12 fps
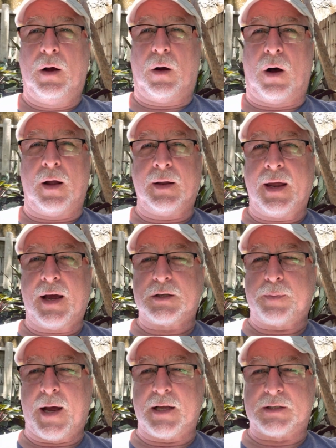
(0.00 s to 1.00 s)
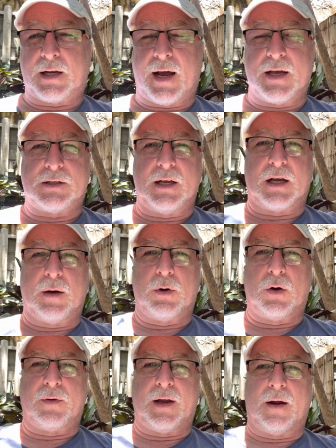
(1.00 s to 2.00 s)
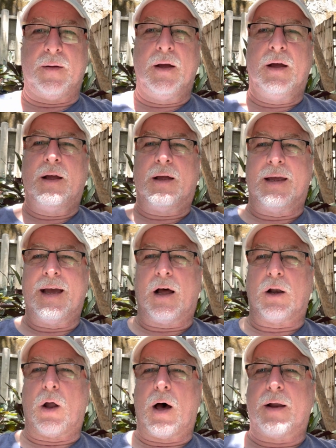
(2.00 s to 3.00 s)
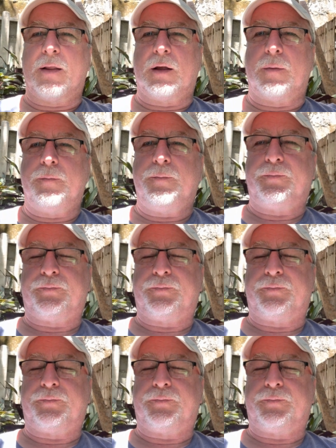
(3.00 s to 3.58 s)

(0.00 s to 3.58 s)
All the expats that I see coming over here, yeah, a lot of them,